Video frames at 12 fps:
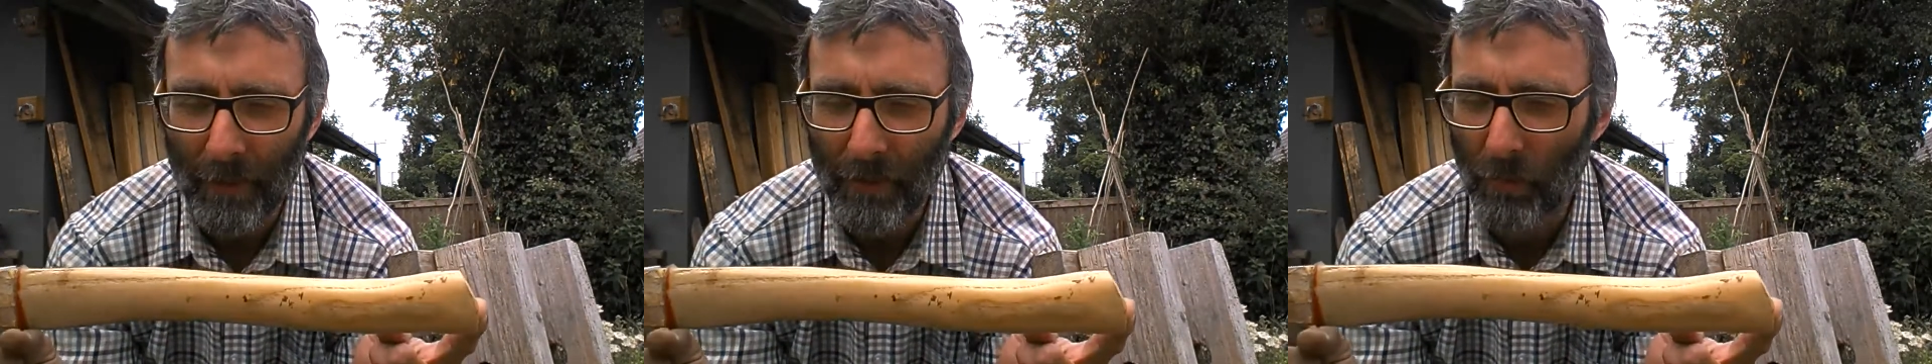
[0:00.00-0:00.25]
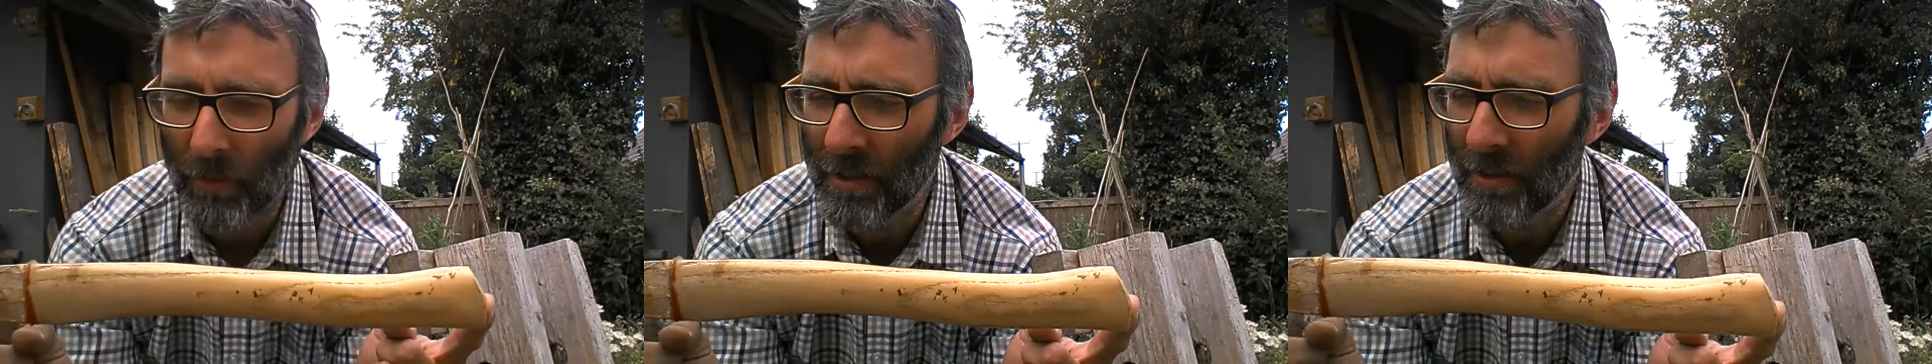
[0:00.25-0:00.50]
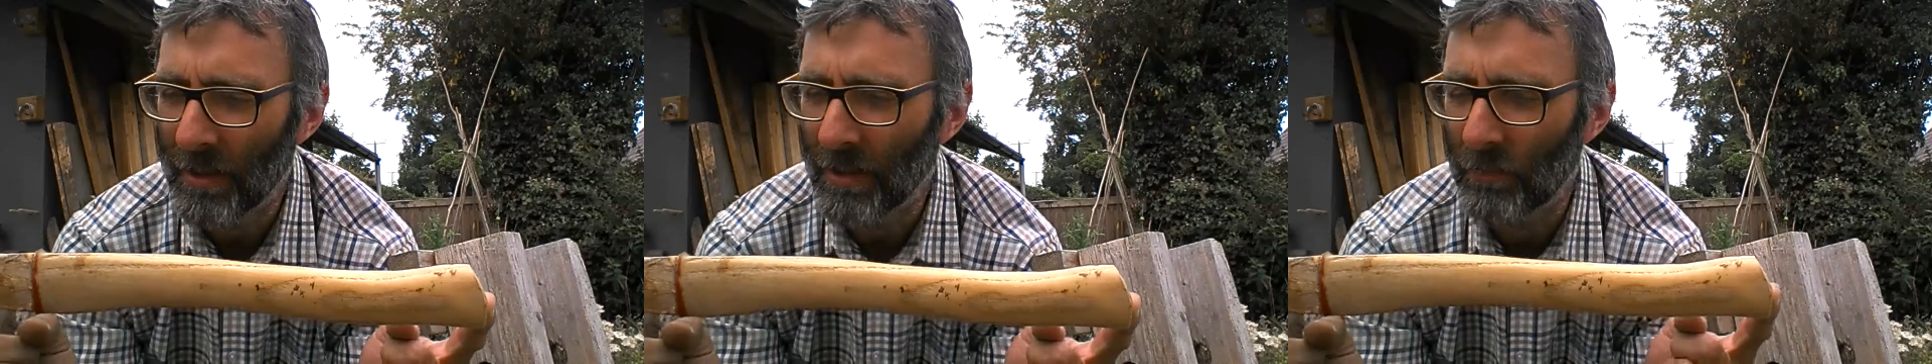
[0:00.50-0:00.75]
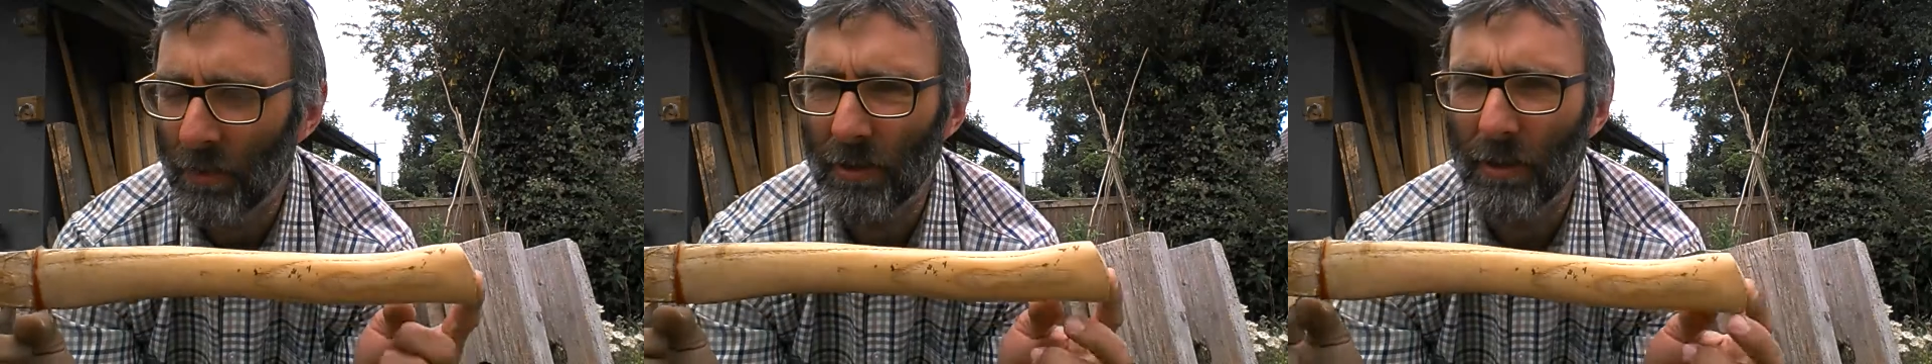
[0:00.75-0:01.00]
that one of the
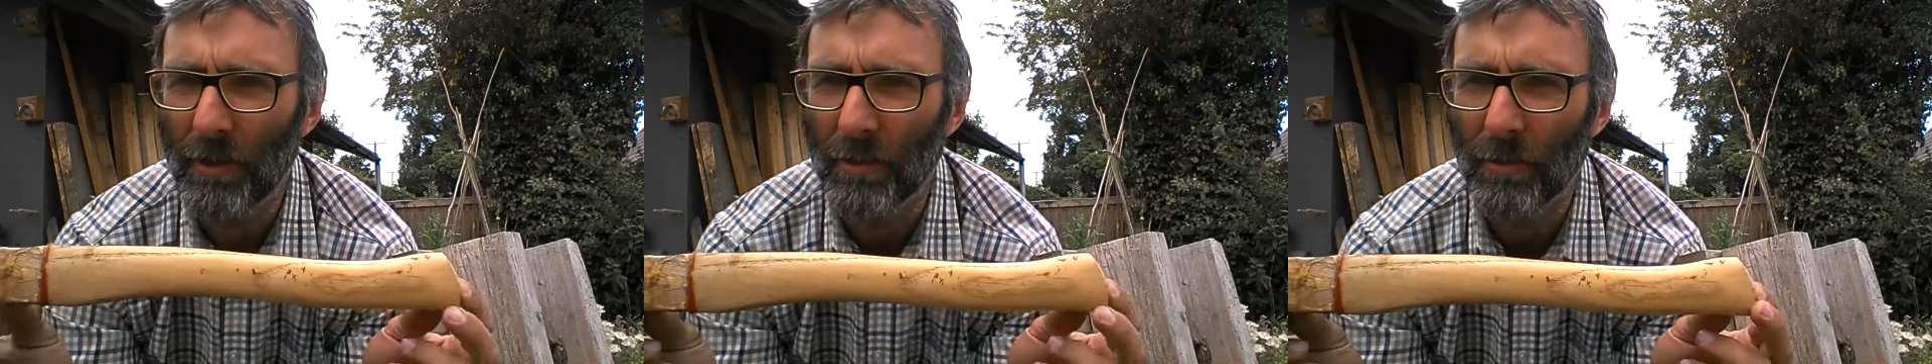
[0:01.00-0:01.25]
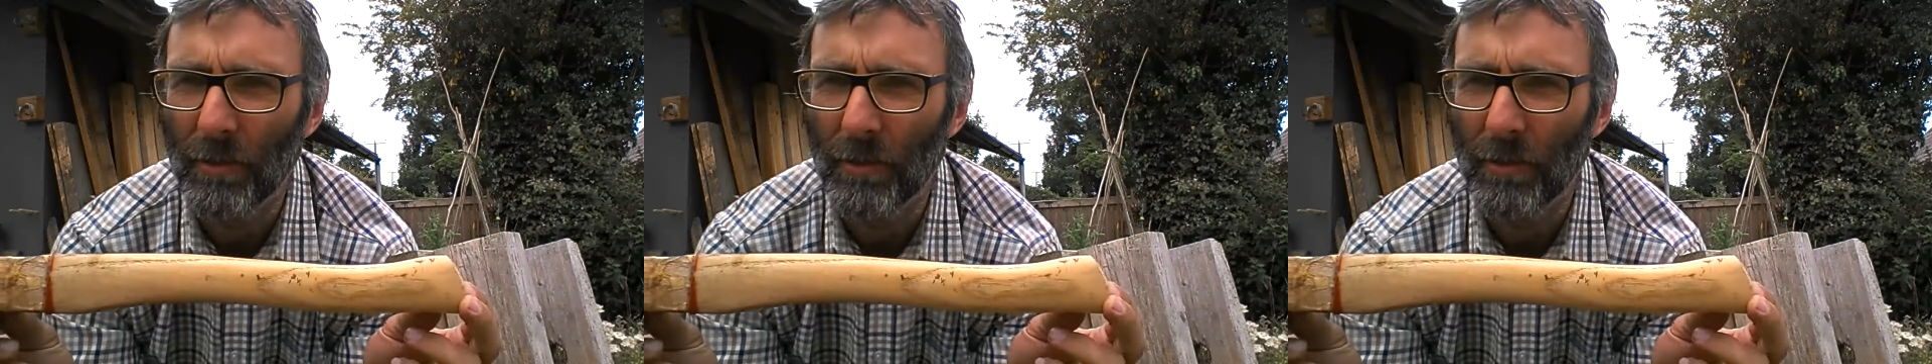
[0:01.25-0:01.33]
things we do